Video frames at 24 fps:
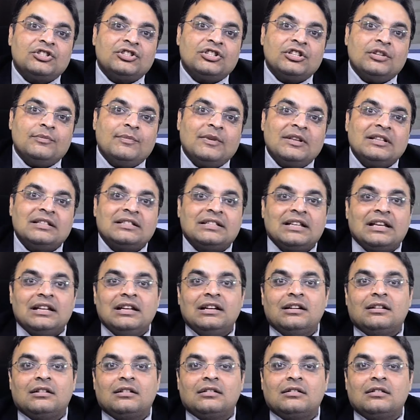cheap and sell
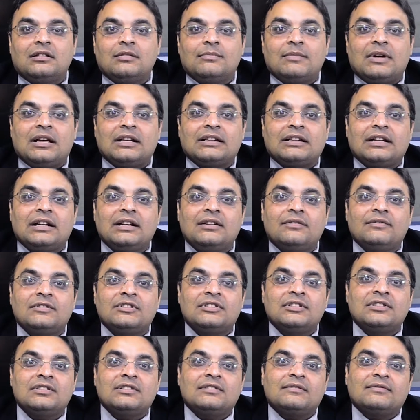in another market
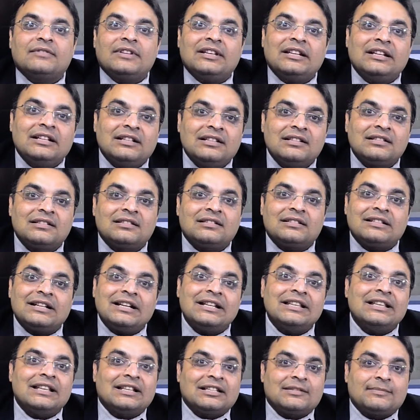which is where it is
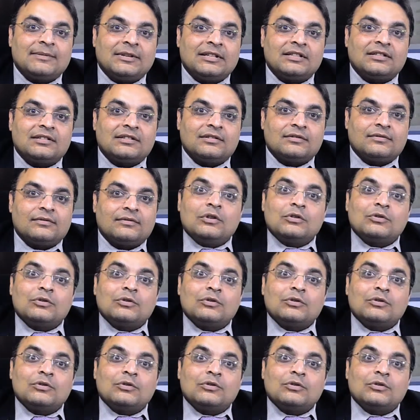trading expensive.